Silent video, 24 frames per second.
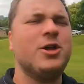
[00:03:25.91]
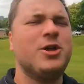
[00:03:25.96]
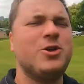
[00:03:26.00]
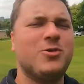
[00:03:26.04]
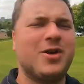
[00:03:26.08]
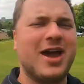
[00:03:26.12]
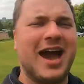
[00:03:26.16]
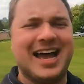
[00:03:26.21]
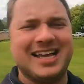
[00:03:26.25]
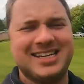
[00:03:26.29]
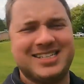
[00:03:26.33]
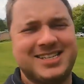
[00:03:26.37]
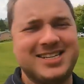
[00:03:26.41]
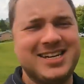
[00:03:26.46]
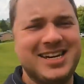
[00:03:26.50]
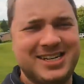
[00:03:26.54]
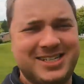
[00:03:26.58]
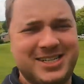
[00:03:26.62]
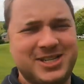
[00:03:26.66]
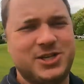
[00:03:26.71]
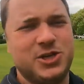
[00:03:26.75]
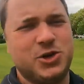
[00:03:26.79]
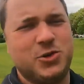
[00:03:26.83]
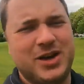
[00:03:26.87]
you guys need
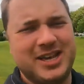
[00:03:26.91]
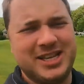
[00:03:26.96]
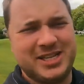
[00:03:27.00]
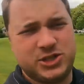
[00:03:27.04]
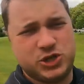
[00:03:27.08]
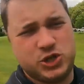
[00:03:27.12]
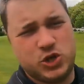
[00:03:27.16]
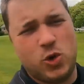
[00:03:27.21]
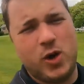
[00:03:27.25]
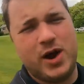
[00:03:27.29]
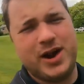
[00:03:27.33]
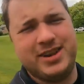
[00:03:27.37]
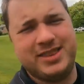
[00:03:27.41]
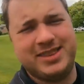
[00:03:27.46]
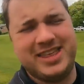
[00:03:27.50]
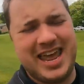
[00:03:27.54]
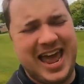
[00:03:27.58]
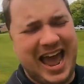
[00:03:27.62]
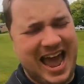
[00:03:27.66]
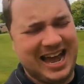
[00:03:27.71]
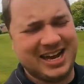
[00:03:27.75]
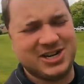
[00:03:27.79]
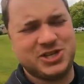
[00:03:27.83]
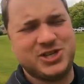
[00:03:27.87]
to do is join the
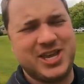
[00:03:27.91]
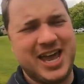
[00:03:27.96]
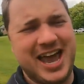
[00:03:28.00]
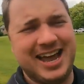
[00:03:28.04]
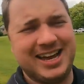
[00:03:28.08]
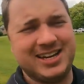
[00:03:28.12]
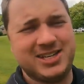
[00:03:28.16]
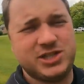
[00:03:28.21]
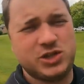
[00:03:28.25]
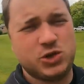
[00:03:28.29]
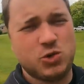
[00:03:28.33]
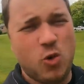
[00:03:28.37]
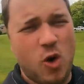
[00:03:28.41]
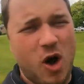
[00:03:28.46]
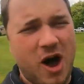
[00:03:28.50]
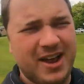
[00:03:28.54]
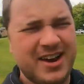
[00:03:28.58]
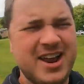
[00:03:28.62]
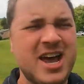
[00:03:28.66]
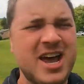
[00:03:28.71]
hashtag squad.